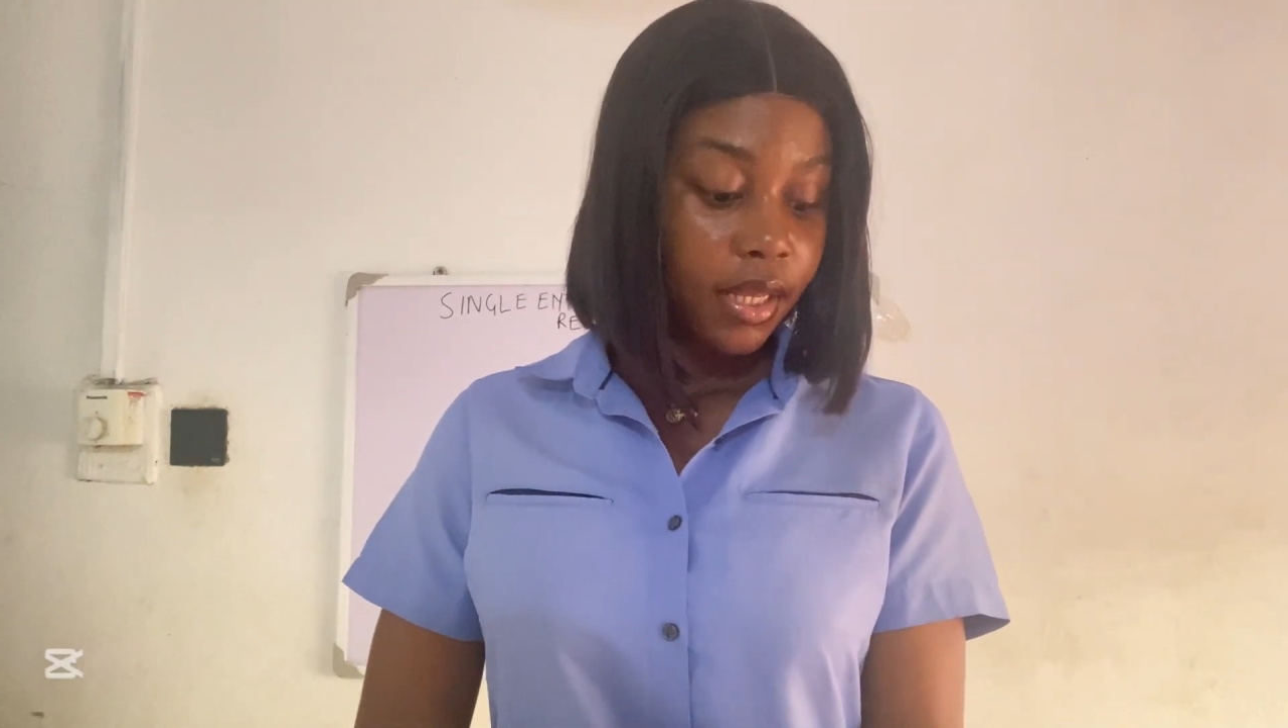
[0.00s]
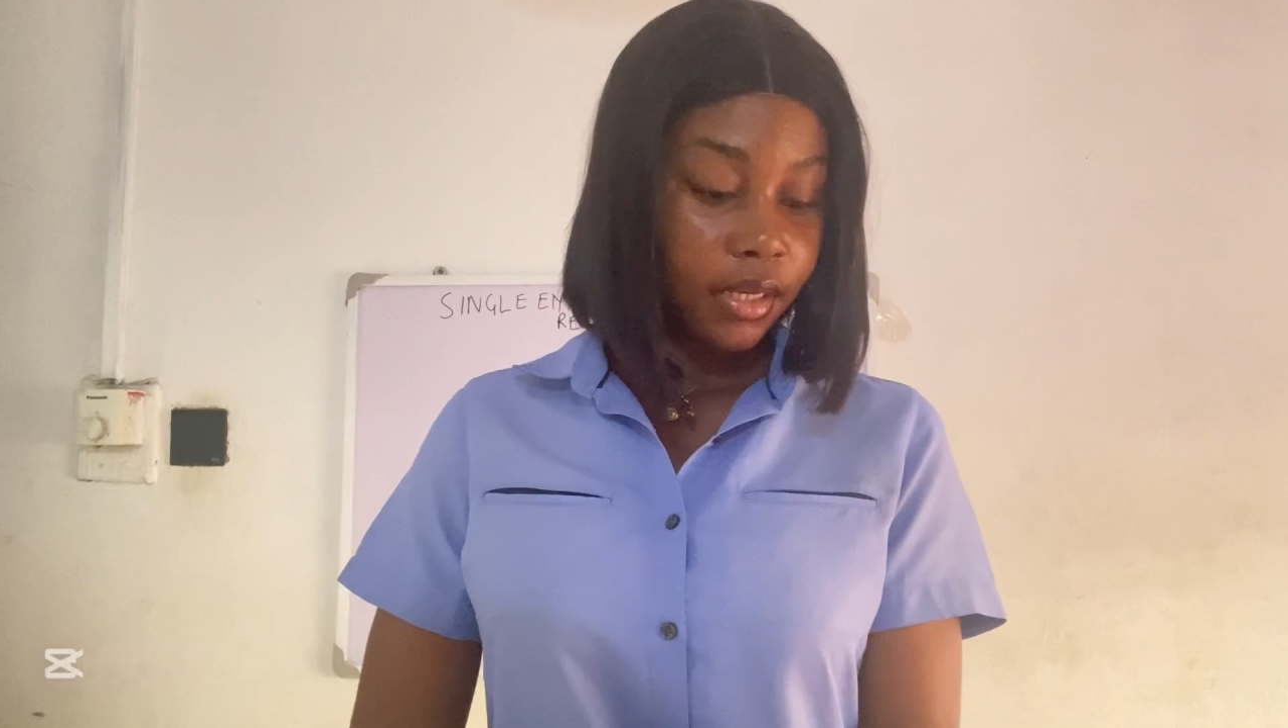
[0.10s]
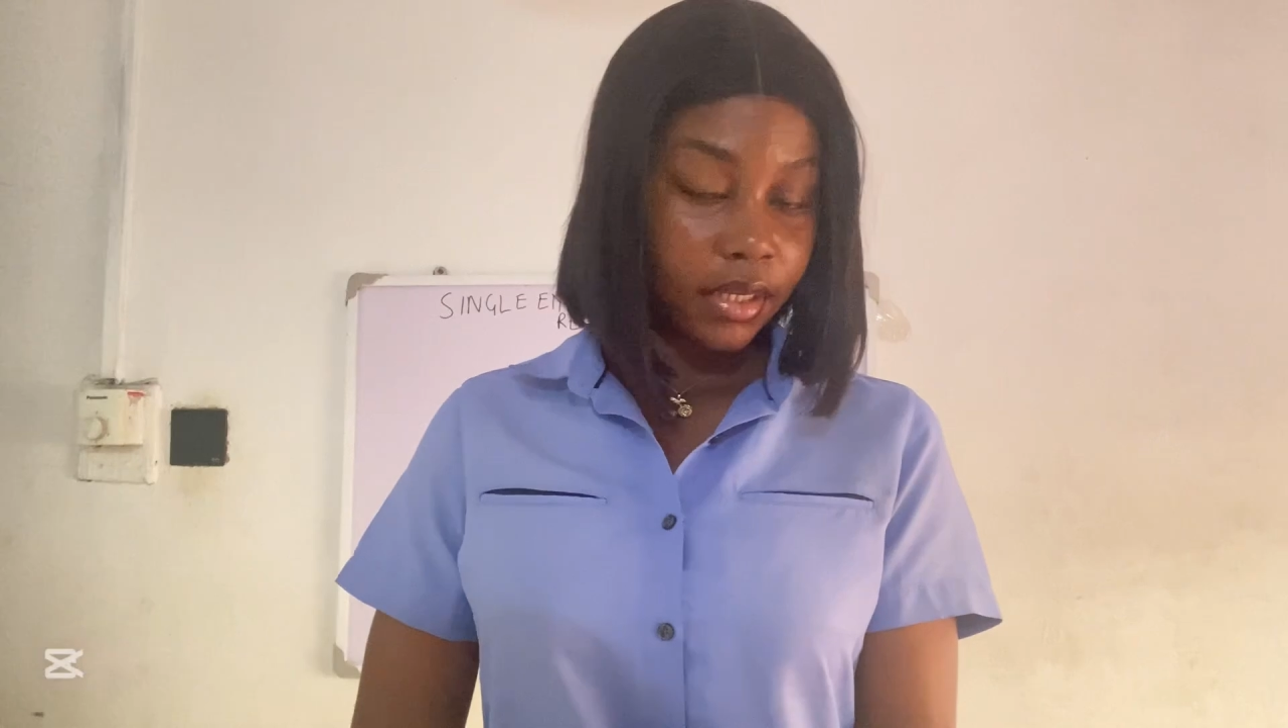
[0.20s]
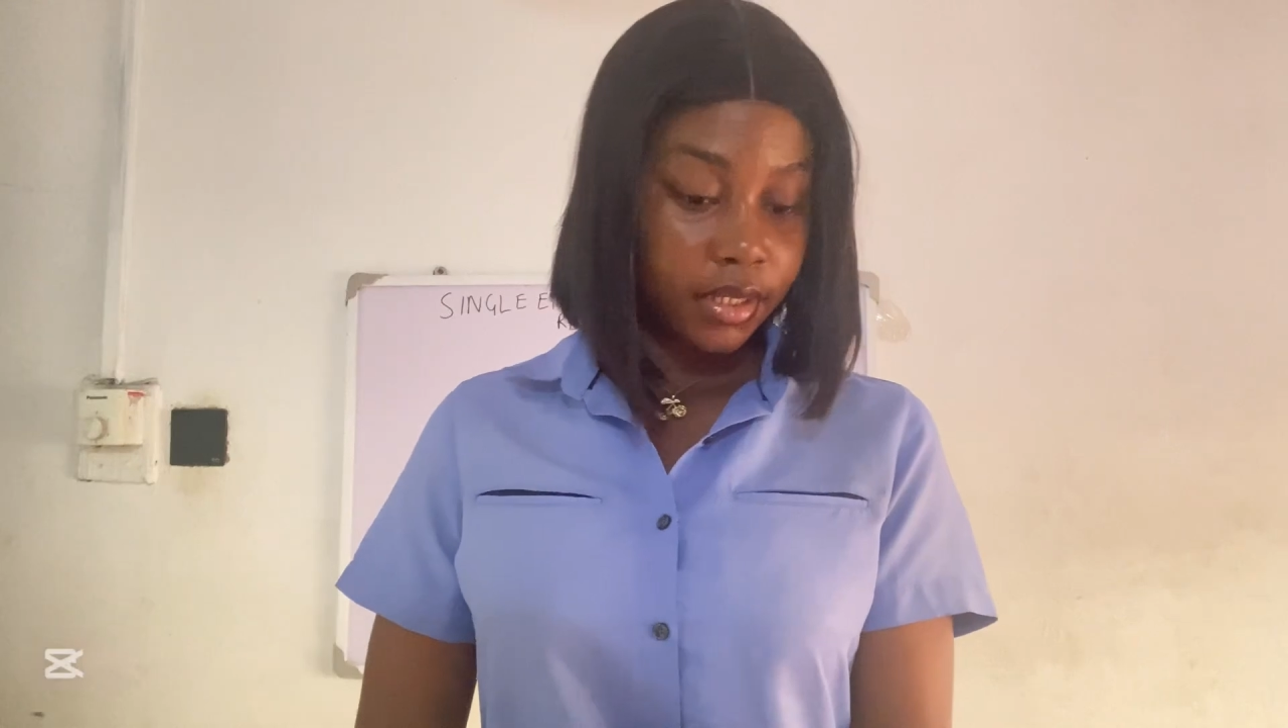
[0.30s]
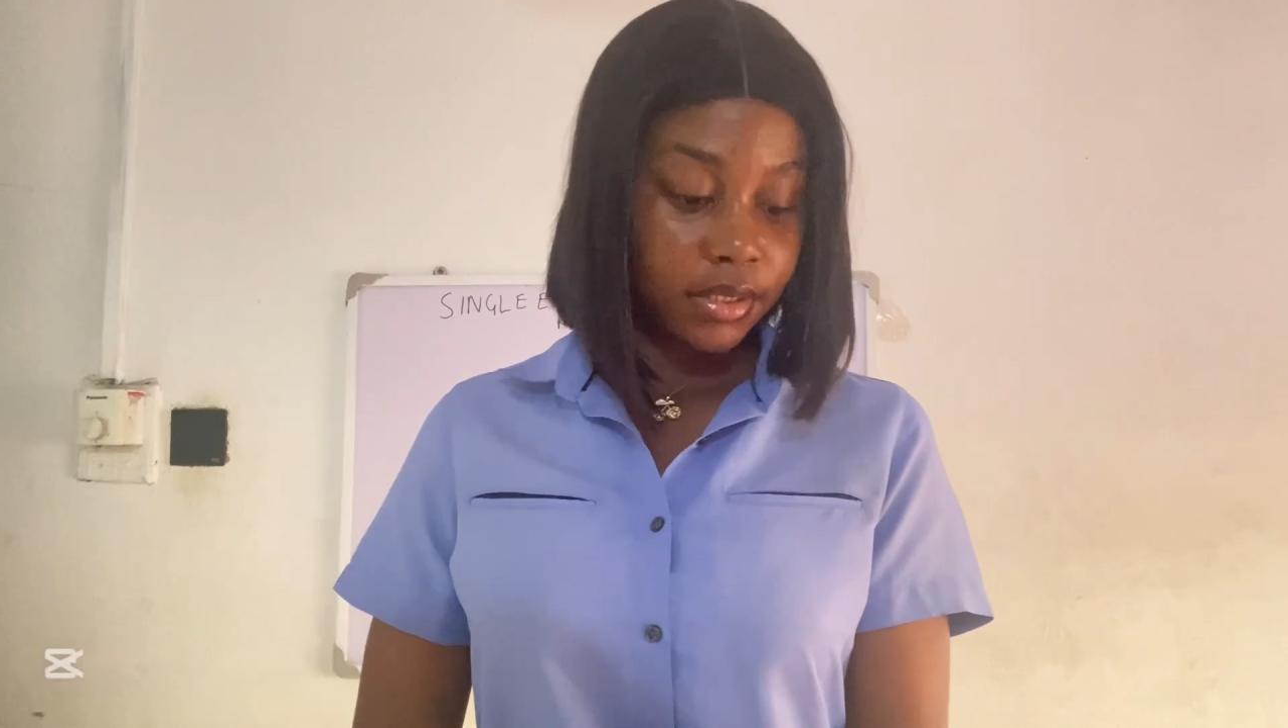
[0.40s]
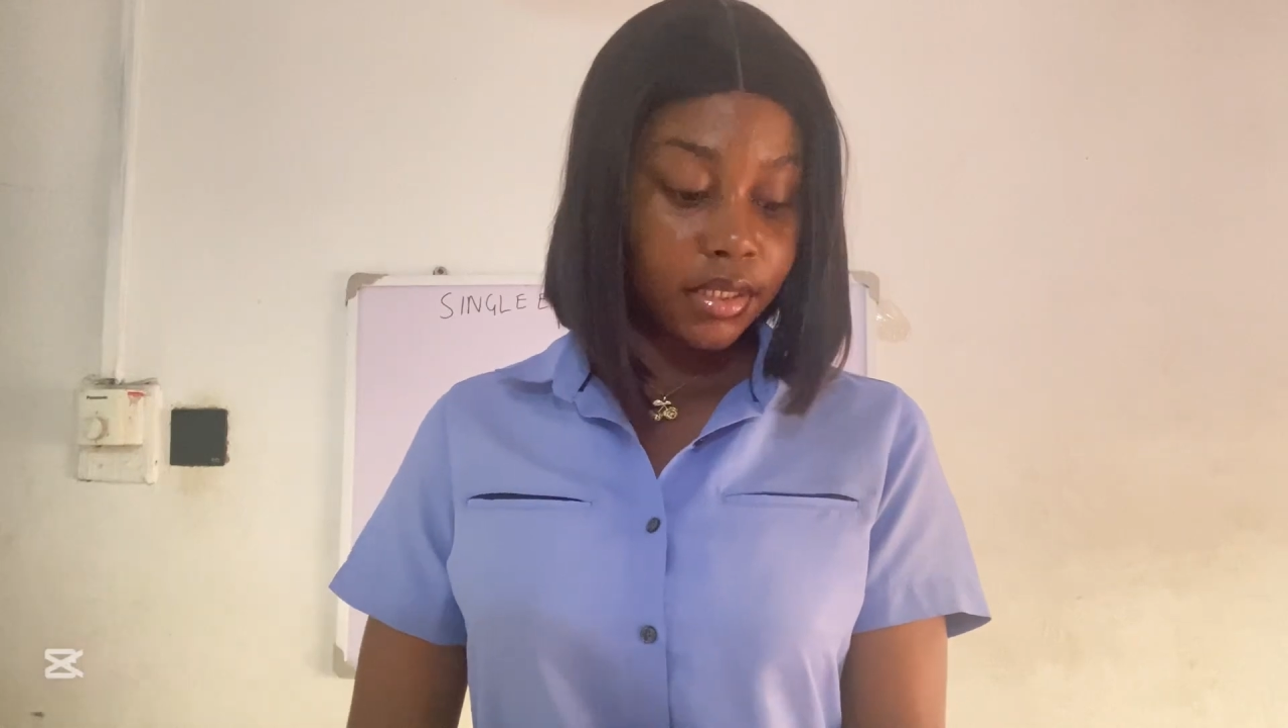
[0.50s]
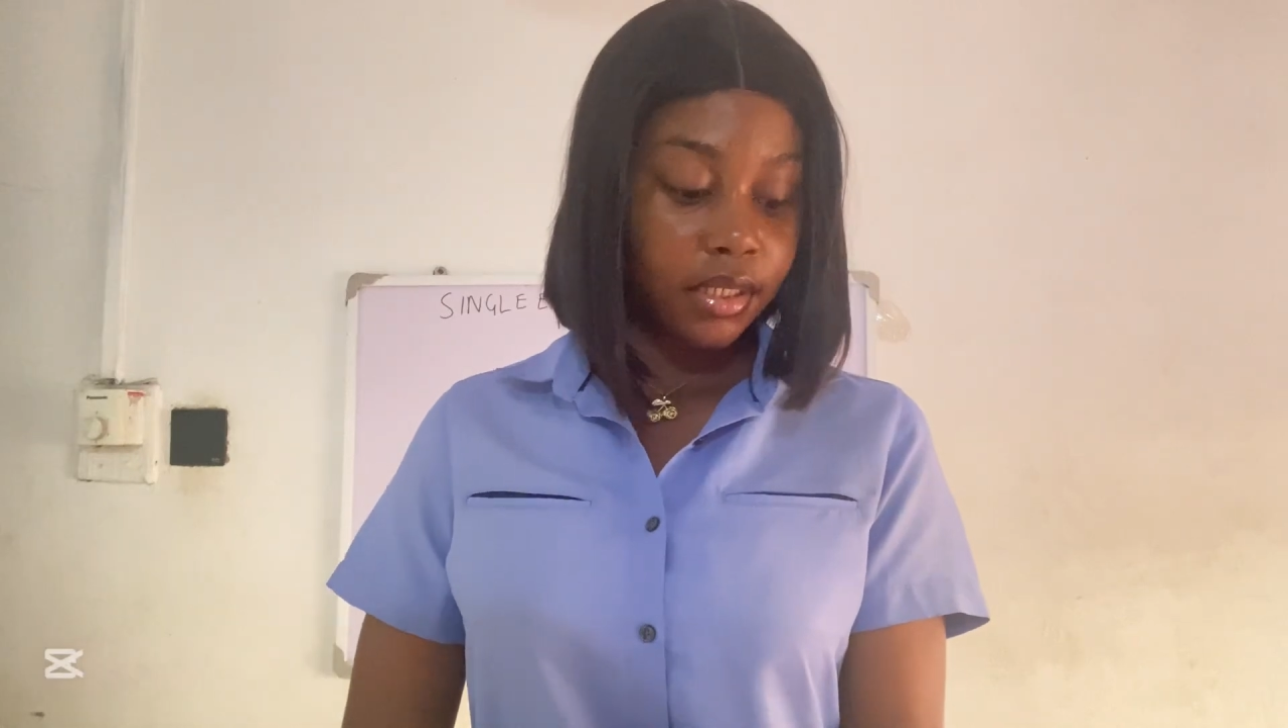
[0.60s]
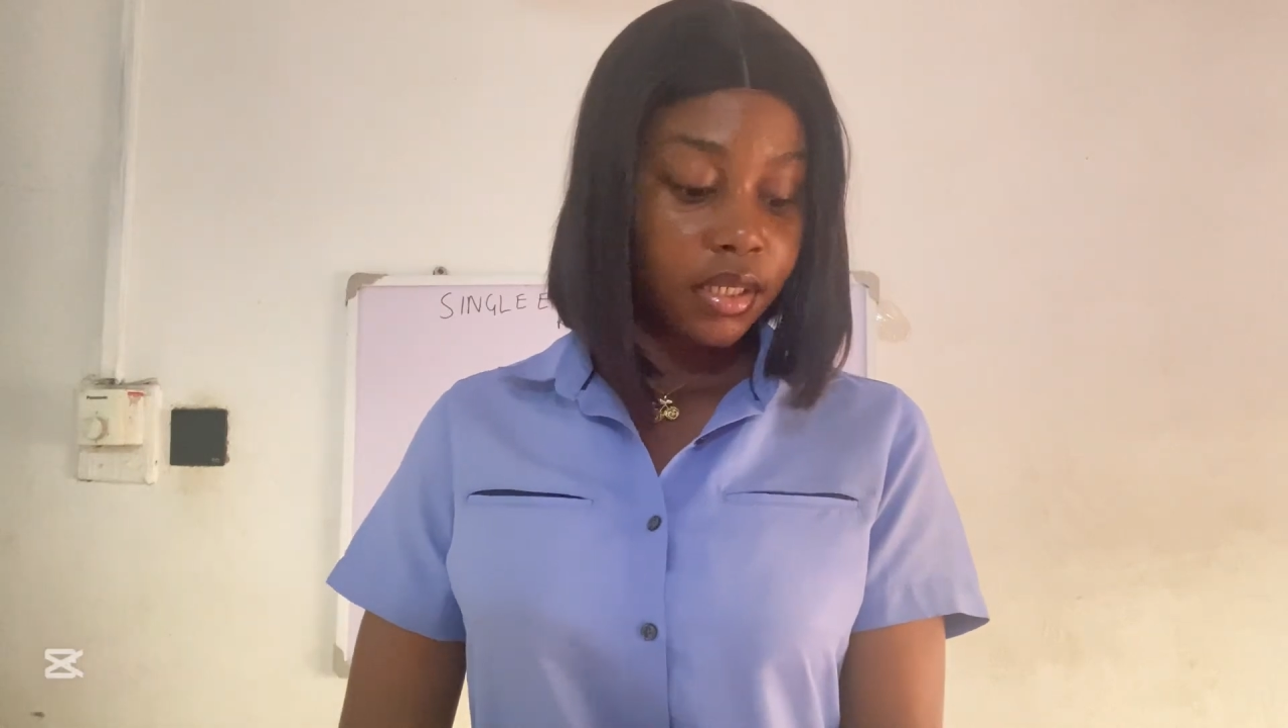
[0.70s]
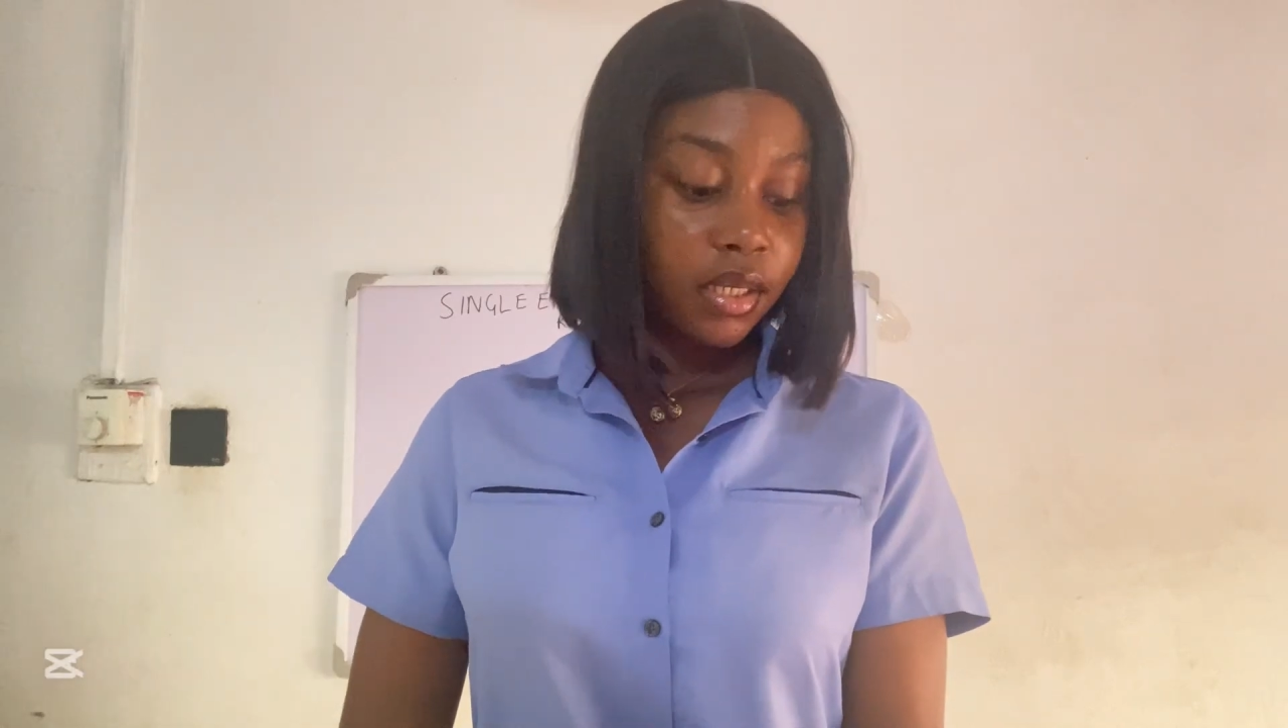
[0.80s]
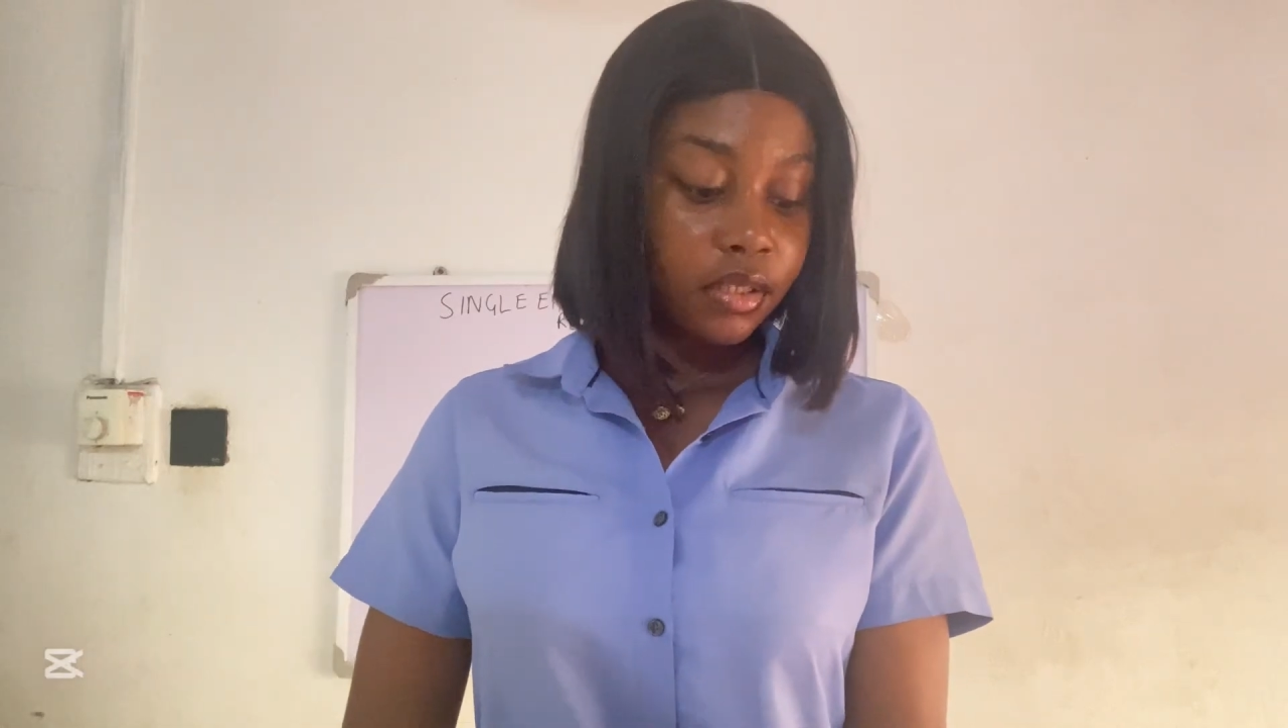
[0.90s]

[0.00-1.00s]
Like I said,